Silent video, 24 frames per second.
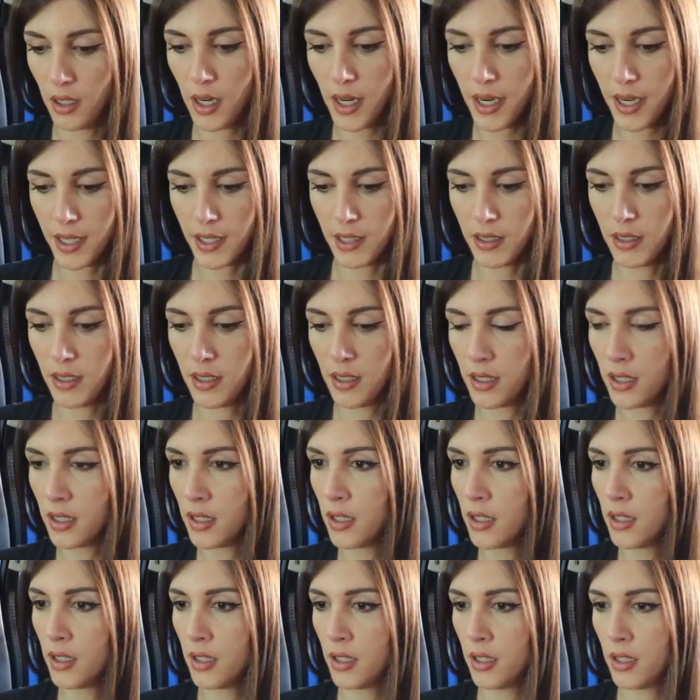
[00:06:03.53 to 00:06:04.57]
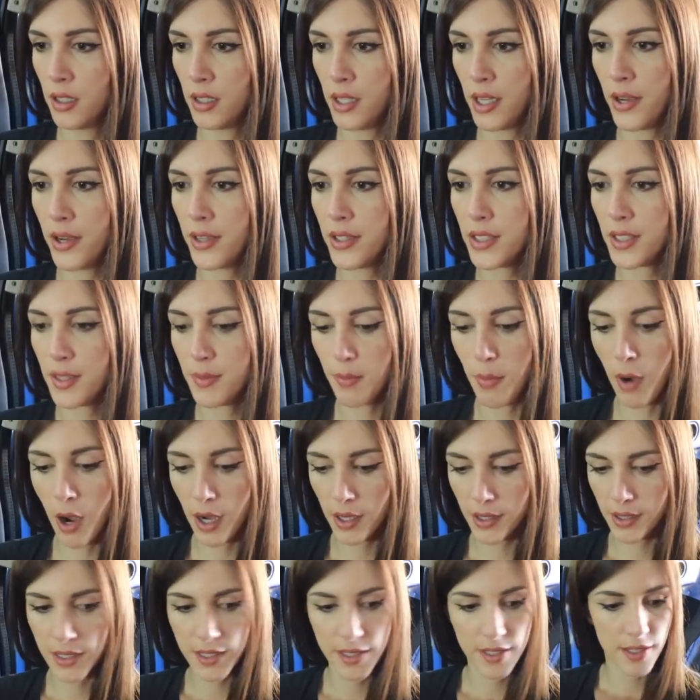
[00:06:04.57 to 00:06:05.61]
Alright, now I can just
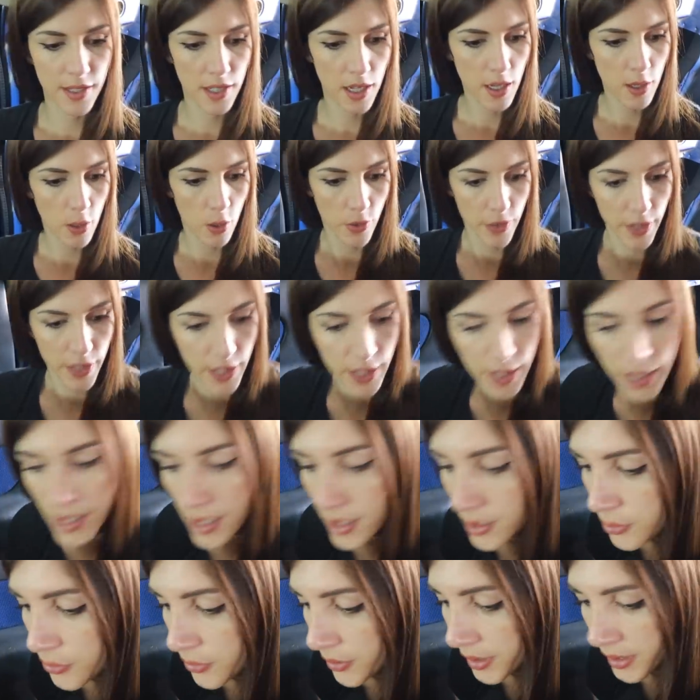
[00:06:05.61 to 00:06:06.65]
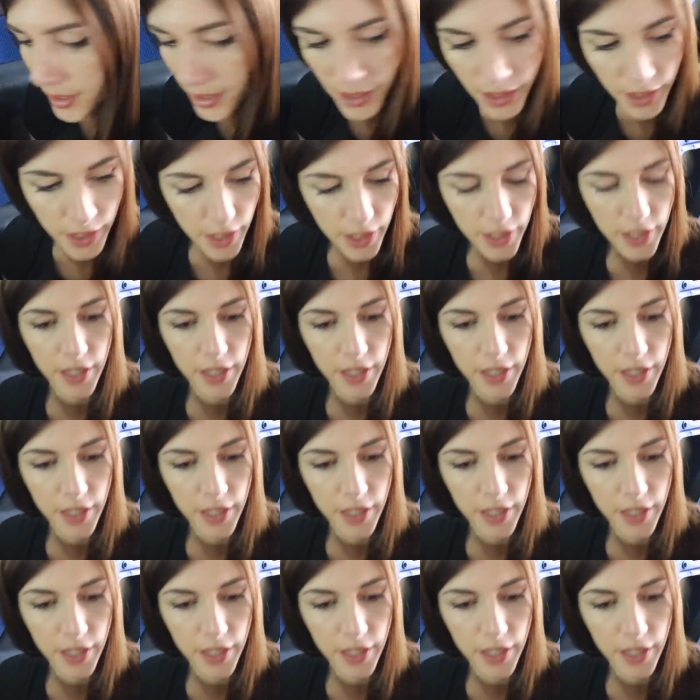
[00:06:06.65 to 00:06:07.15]
mock this. Uh oh, I gotta heat shrink it.